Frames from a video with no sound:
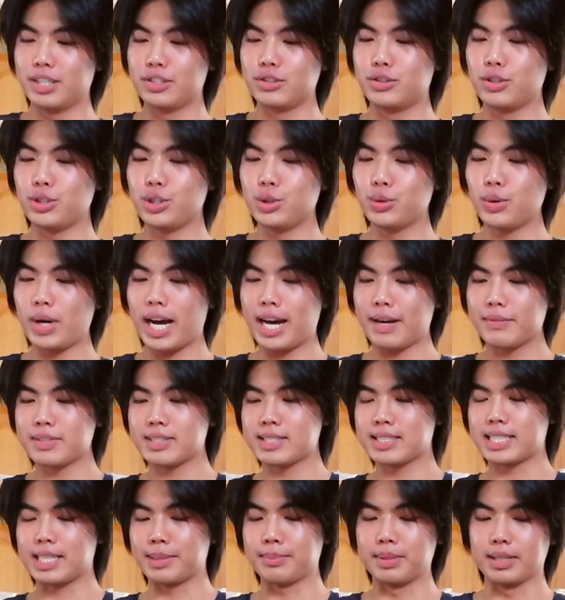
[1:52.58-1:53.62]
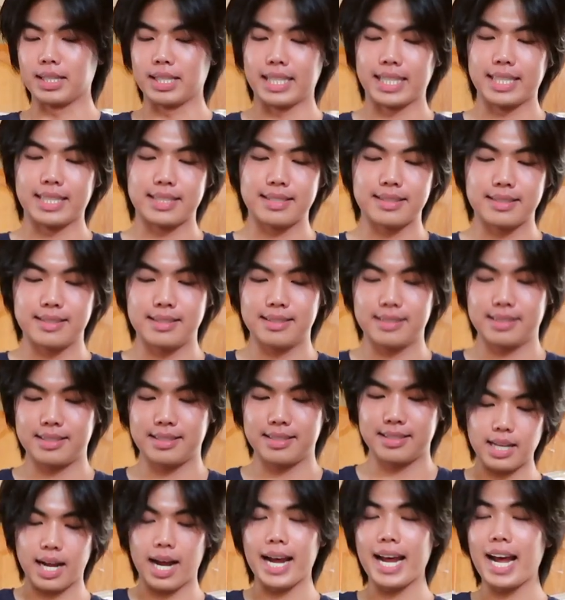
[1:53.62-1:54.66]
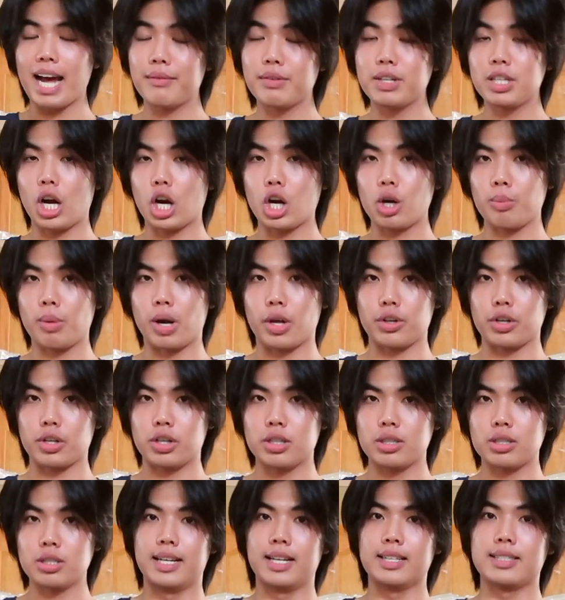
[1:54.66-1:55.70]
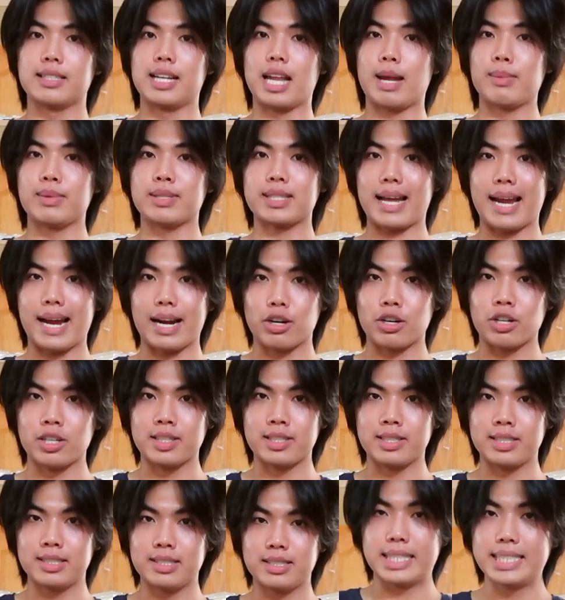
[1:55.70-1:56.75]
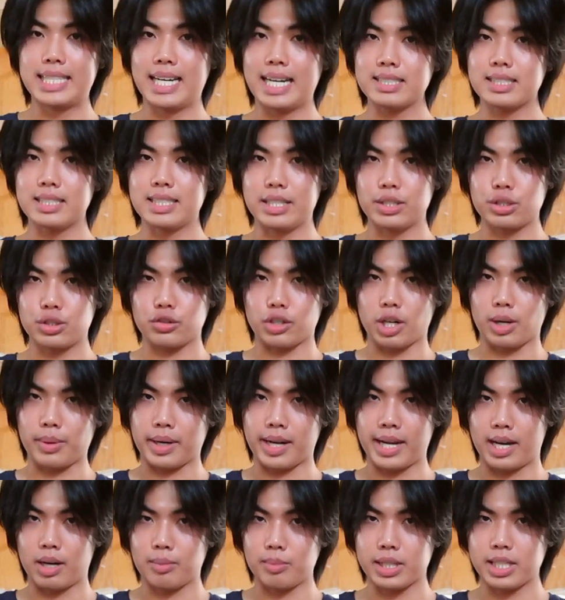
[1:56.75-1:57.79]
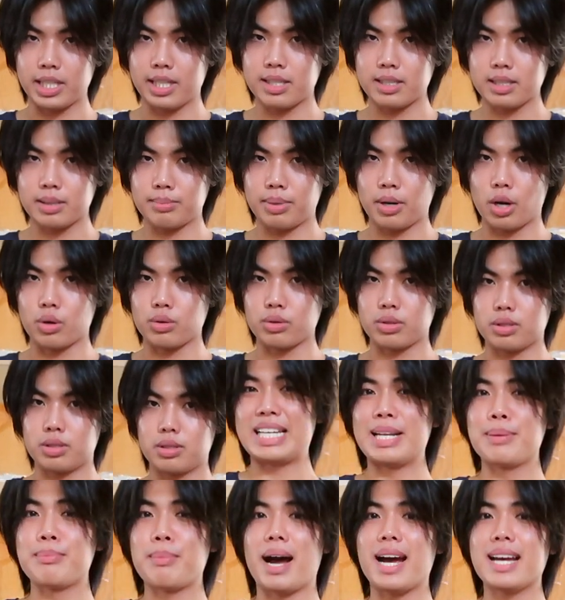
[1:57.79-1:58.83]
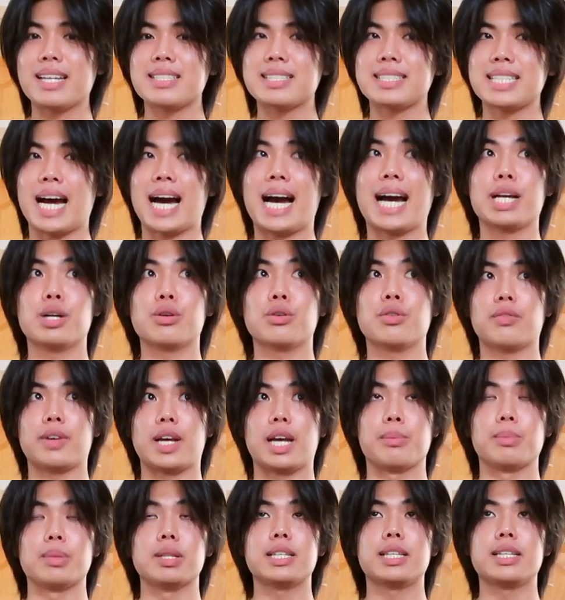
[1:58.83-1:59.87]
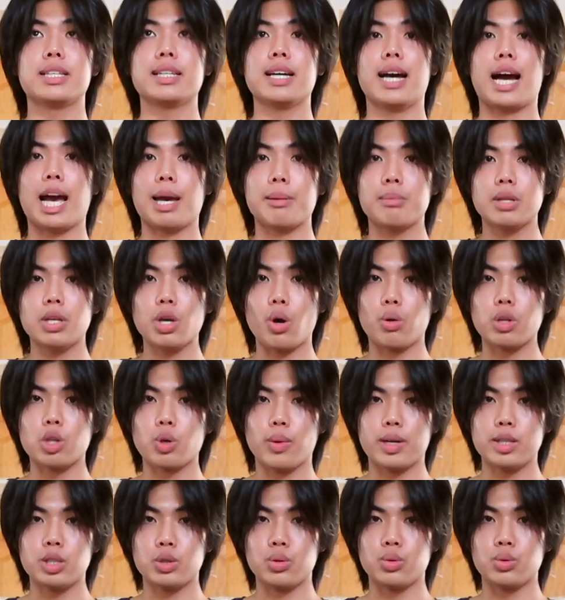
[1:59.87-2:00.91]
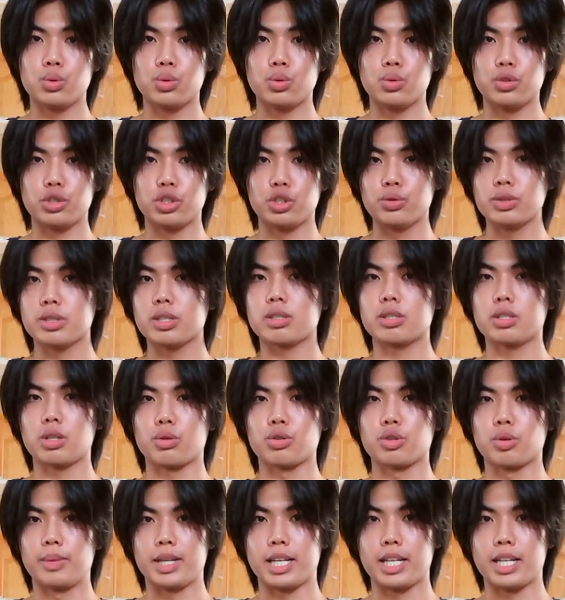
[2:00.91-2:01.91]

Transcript: Do you have siblings? I have a younger brother. His name is Aaron. He has an Instagram account, but he doesn't post. In my entire family, I'm the only one who uses social